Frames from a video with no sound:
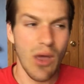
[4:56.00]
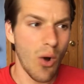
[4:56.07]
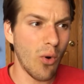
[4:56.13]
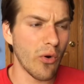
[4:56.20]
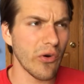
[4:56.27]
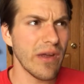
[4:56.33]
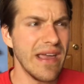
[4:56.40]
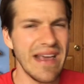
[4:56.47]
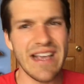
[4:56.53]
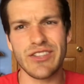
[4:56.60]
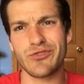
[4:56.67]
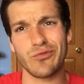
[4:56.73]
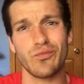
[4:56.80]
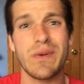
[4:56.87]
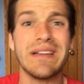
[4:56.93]
or
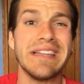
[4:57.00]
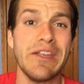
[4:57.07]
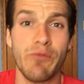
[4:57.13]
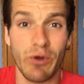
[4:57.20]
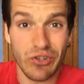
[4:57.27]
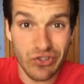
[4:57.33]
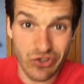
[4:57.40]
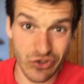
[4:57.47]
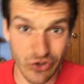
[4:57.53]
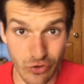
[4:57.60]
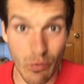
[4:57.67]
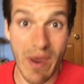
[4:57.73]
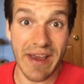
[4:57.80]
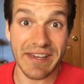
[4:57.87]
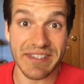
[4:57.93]
it's really
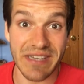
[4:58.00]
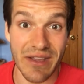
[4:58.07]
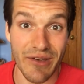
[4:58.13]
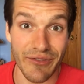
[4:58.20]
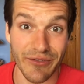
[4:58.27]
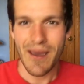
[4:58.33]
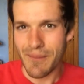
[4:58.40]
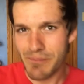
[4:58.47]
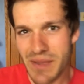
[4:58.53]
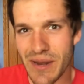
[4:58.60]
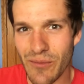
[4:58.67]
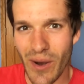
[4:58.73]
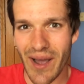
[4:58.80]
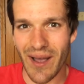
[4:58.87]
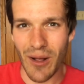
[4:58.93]
restrictive.
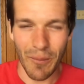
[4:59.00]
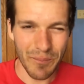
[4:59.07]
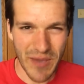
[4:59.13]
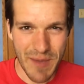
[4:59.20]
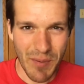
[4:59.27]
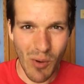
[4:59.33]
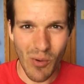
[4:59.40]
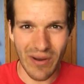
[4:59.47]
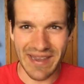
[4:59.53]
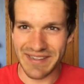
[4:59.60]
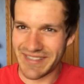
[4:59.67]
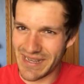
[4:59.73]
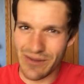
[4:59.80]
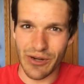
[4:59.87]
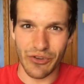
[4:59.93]
Meanwhile, people will
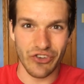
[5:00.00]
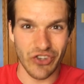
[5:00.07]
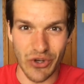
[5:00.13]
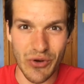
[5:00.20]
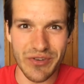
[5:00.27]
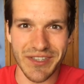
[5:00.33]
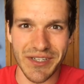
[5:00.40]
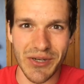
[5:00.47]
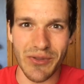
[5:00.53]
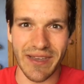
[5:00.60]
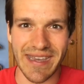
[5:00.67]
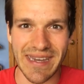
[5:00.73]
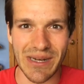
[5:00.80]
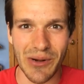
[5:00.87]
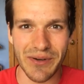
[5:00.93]
continue to choose to do the
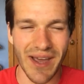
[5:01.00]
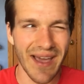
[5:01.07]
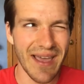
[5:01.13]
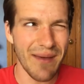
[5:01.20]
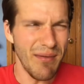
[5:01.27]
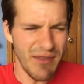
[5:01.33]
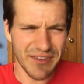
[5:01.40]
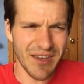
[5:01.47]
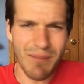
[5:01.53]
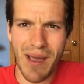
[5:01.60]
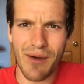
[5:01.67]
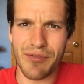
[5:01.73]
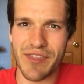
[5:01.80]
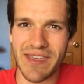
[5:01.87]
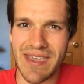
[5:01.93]
keto diet, somehow
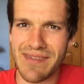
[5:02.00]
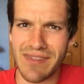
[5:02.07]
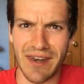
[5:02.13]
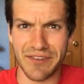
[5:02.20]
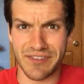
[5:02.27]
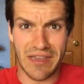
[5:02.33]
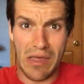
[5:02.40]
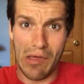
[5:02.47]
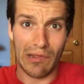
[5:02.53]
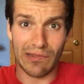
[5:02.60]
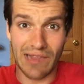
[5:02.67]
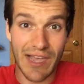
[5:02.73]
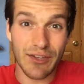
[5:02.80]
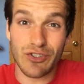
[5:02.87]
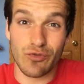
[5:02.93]
thinking that it's
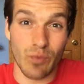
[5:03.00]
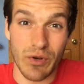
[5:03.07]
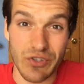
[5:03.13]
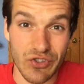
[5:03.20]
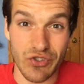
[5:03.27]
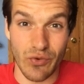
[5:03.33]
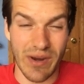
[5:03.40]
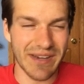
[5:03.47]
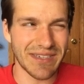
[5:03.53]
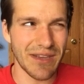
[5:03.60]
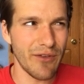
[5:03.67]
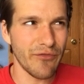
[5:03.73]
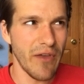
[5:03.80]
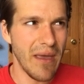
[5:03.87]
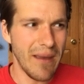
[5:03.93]
less
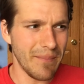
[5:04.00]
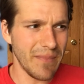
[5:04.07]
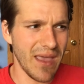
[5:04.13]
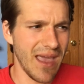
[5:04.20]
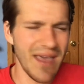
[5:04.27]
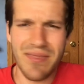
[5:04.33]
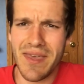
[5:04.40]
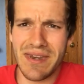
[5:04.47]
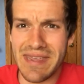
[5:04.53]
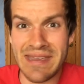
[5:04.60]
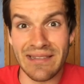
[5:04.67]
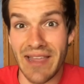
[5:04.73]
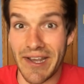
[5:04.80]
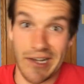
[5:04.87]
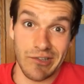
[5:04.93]
restrictive, and then eat
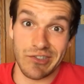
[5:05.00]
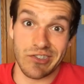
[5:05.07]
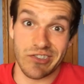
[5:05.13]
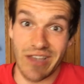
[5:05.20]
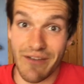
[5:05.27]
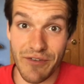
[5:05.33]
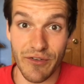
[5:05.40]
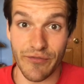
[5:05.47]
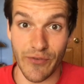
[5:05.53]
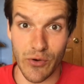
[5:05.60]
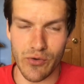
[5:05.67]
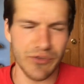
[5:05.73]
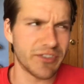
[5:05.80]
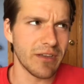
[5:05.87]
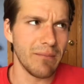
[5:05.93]
like 7
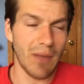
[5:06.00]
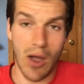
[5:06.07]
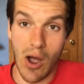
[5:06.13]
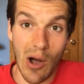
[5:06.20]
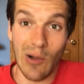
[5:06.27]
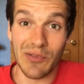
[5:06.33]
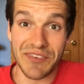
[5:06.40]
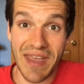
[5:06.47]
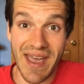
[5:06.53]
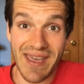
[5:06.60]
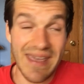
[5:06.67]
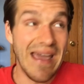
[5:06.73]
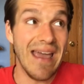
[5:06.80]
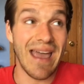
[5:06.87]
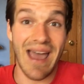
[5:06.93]
foods all
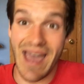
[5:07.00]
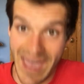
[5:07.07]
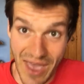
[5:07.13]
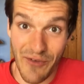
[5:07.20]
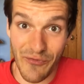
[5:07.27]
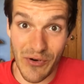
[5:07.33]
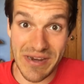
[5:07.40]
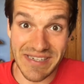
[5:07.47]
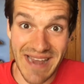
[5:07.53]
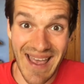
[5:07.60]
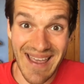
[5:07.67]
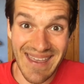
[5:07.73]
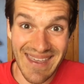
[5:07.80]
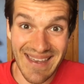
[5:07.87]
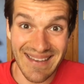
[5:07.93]
day, every
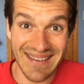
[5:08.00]
day.